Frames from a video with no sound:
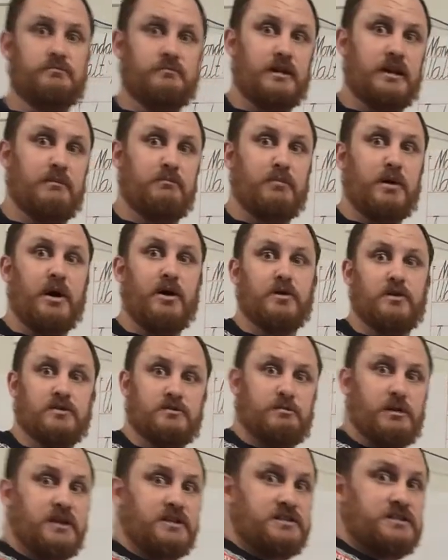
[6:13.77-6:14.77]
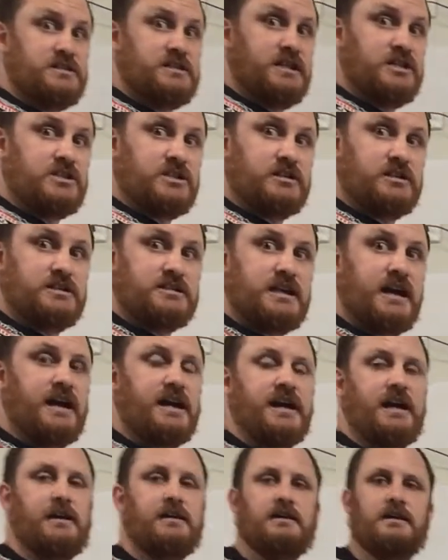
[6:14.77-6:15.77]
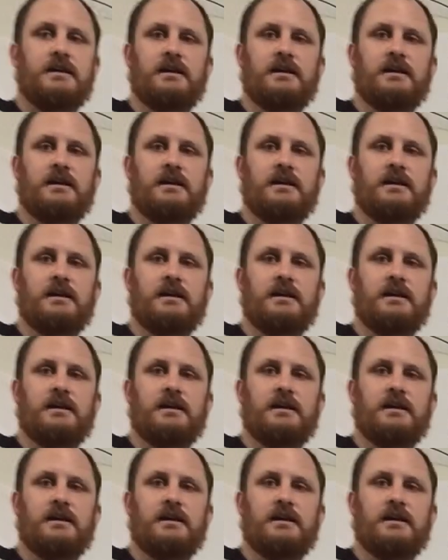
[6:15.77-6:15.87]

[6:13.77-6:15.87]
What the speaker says: impose by teaching this haka.